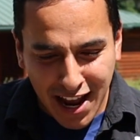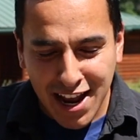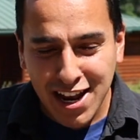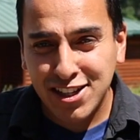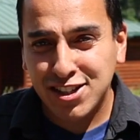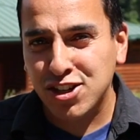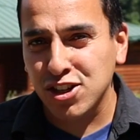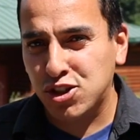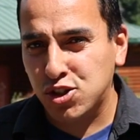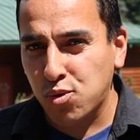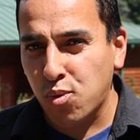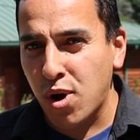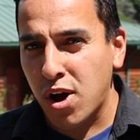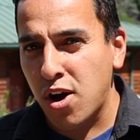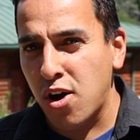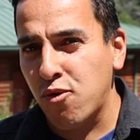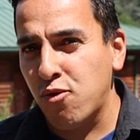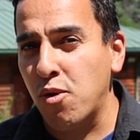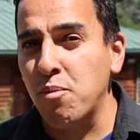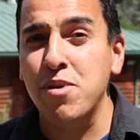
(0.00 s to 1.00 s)
8 to
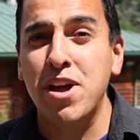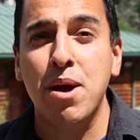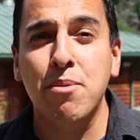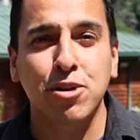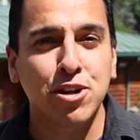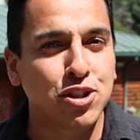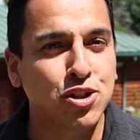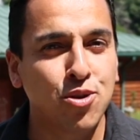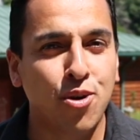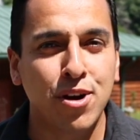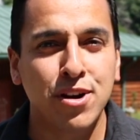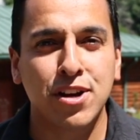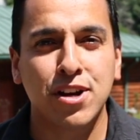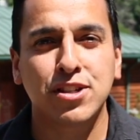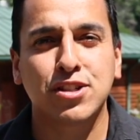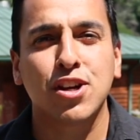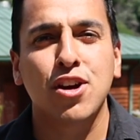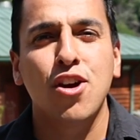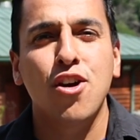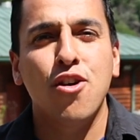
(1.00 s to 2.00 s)
12 will be able to join
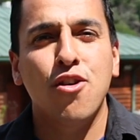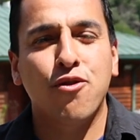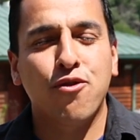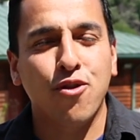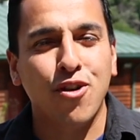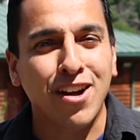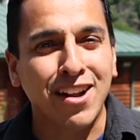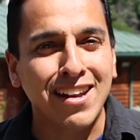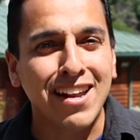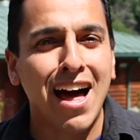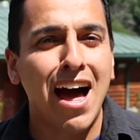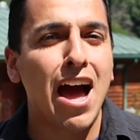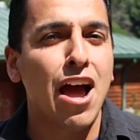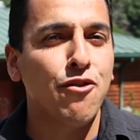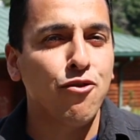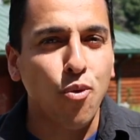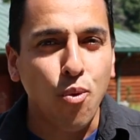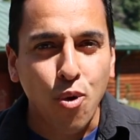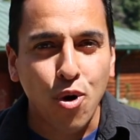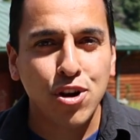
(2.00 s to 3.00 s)
us for a
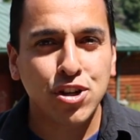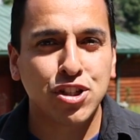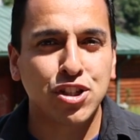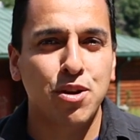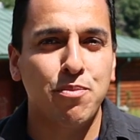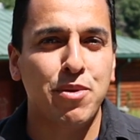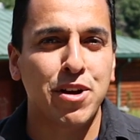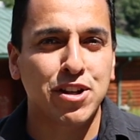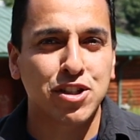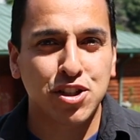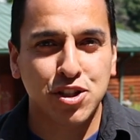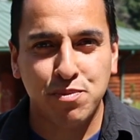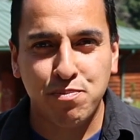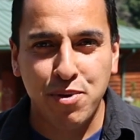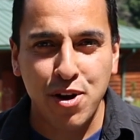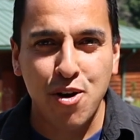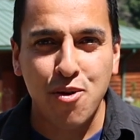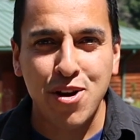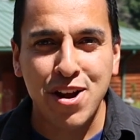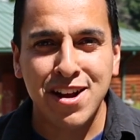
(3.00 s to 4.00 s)
live worship
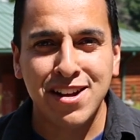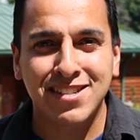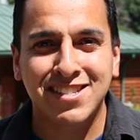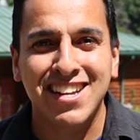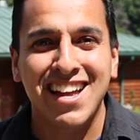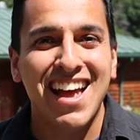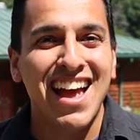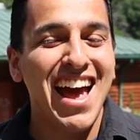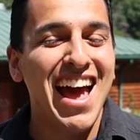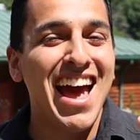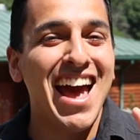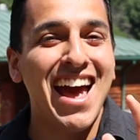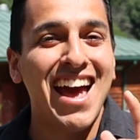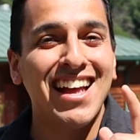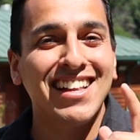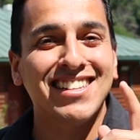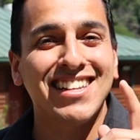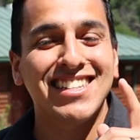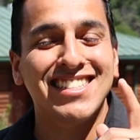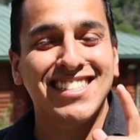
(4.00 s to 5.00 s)
experience
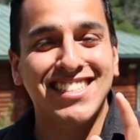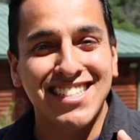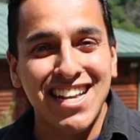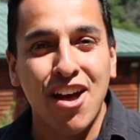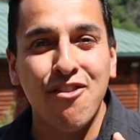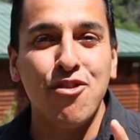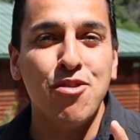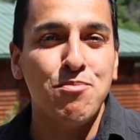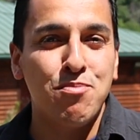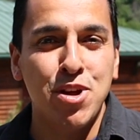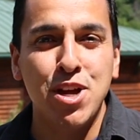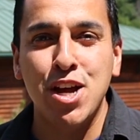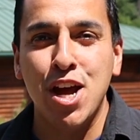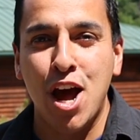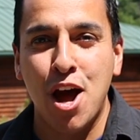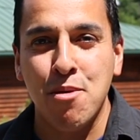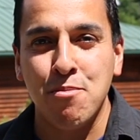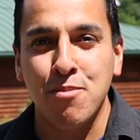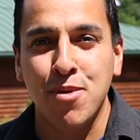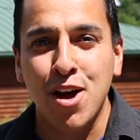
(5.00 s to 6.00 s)
at 7
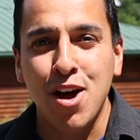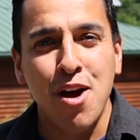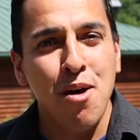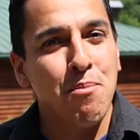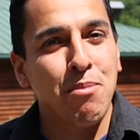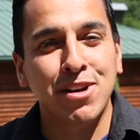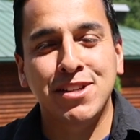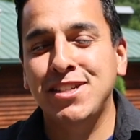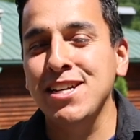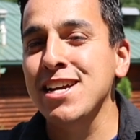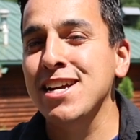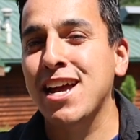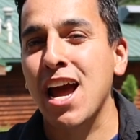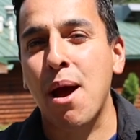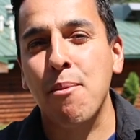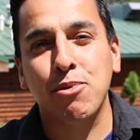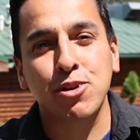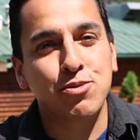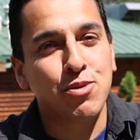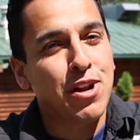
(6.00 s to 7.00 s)
p.m. But teen
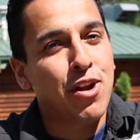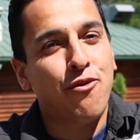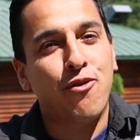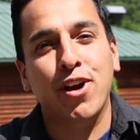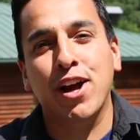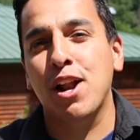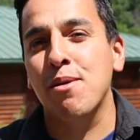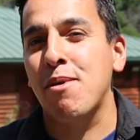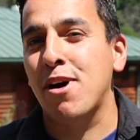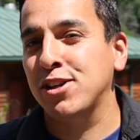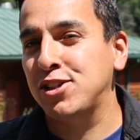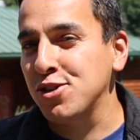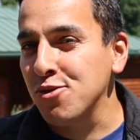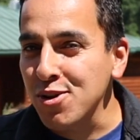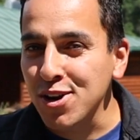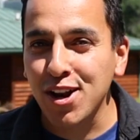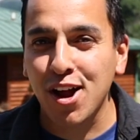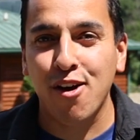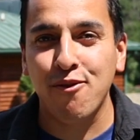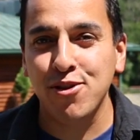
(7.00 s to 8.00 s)
campers, we didn't forget about you.
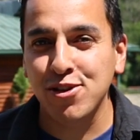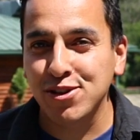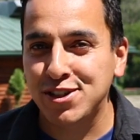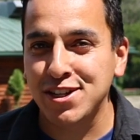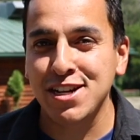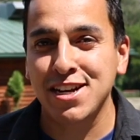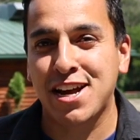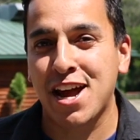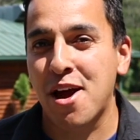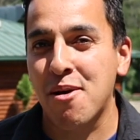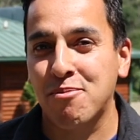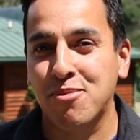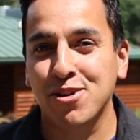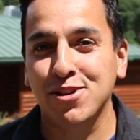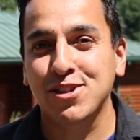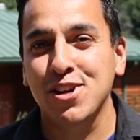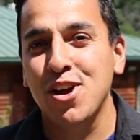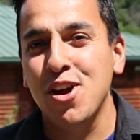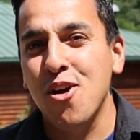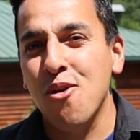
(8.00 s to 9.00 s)
We love you, teen
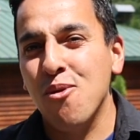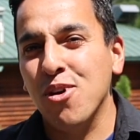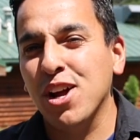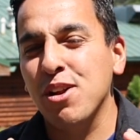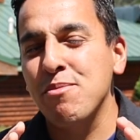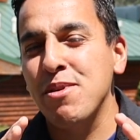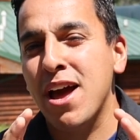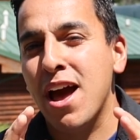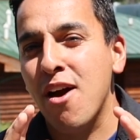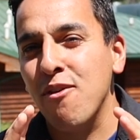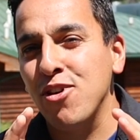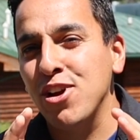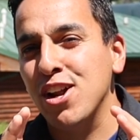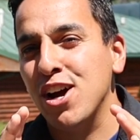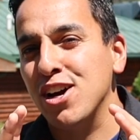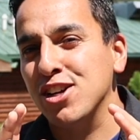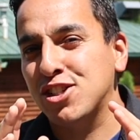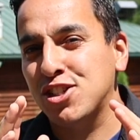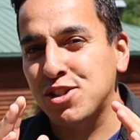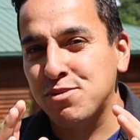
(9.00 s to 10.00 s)
campers. We're gonna be having
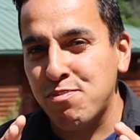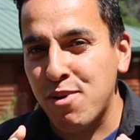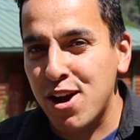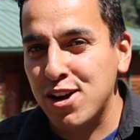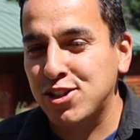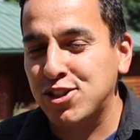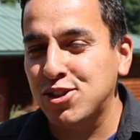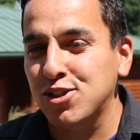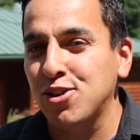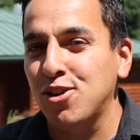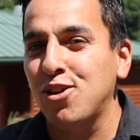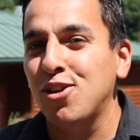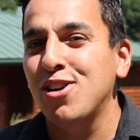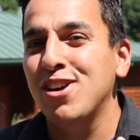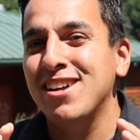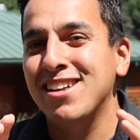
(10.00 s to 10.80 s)
a special